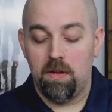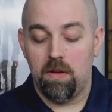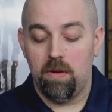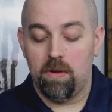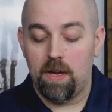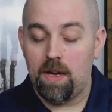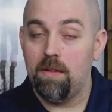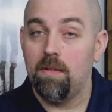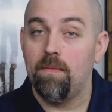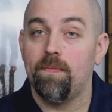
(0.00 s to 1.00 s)
Okay,
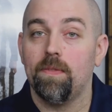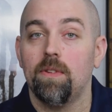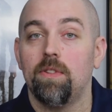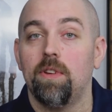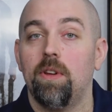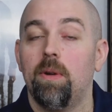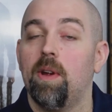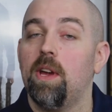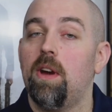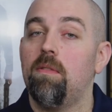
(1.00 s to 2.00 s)
so there
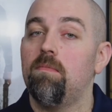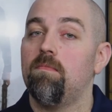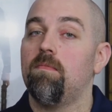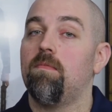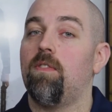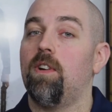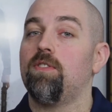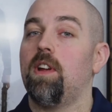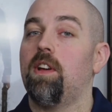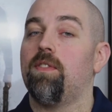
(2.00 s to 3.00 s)
we go. First
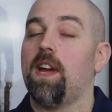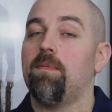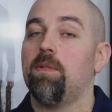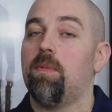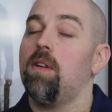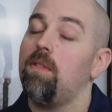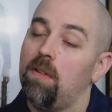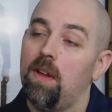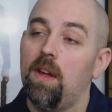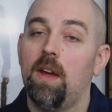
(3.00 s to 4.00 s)
trailer for Captain Marvel.
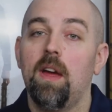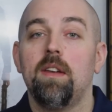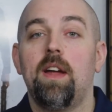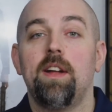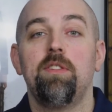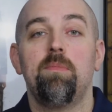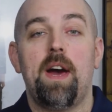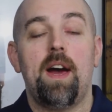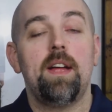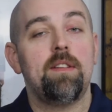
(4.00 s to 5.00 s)
Not too
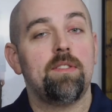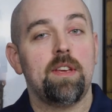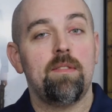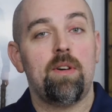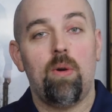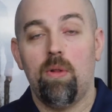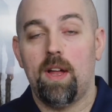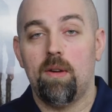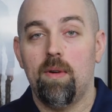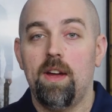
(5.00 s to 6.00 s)
bad. Doesn't give a whole
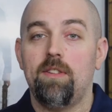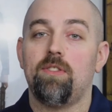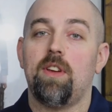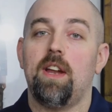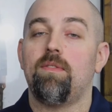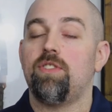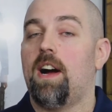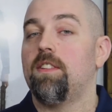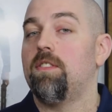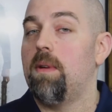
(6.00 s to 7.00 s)
lot away. Just kind of
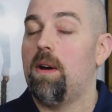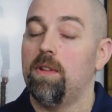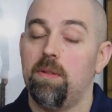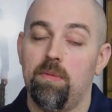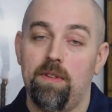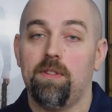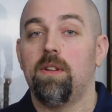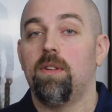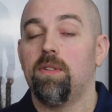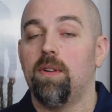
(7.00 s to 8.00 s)
shots about what the movie's going
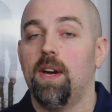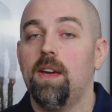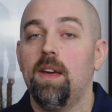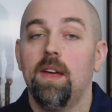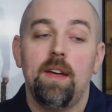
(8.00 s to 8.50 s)
to look like.